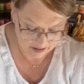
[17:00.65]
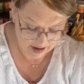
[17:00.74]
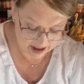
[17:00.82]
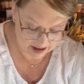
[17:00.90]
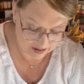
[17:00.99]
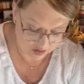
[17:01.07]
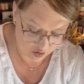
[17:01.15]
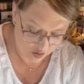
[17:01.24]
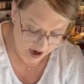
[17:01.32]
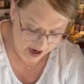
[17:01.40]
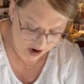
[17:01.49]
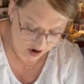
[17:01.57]
And that's
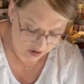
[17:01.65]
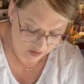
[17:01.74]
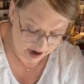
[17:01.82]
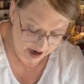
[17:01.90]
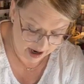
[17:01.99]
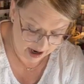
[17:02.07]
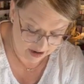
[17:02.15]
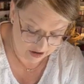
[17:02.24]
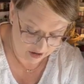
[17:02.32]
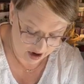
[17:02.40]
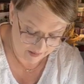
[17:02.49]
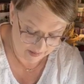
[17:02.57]
quite all right. I
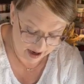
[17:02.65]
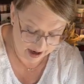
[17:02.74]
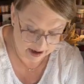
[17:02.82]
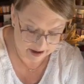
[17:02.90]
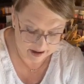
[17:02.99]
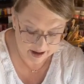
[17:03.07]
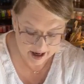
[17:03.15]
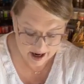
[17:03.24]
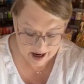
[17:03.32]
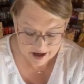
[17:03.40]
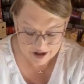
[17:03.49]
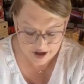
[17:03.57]
do not mind.
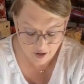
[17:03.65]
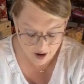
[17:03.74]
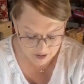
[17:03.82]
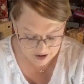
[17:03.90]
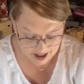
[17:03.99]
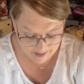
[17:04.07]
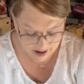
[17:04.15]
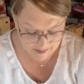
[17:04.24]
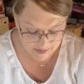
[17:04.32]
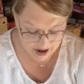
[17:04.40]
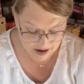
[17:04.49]
So I was at my